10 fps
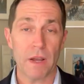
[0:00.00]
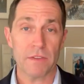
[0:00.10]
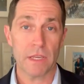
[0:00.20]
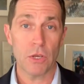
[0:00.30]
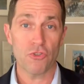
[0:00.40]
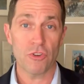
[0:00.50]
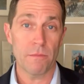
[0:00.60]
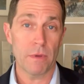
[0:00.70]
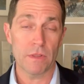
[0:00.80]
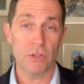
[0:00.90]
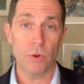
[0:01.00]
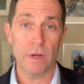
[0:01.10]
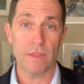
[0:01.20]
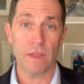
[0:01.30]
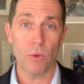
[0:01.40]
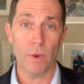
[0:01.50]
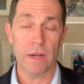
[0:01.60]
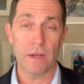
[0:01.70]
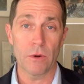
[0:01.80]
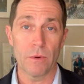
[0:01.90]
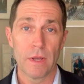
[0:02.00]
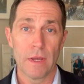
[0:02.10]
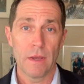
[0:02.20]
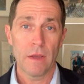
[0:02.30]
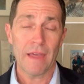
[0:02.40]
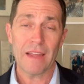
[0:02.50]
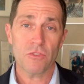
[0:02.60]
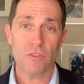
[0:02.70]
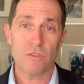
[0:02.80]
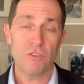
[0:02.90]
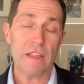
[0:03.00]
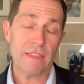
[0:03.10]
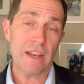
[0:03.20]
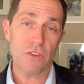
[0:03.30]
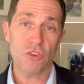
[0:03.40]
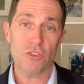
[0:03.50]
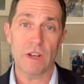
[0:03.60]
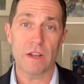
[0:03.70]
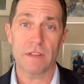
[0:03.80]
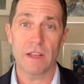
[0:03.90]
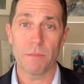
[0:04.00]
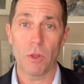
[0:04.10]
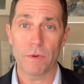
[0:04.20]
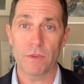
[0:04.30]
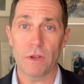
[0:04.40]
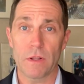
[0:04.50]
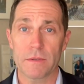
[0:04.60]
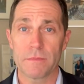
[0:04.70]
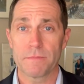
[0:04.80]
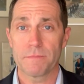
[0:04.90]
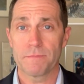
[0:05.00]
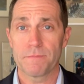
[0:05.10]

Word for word: for prosecution, and be able to do anything you want to do. That's that is just an untenable result.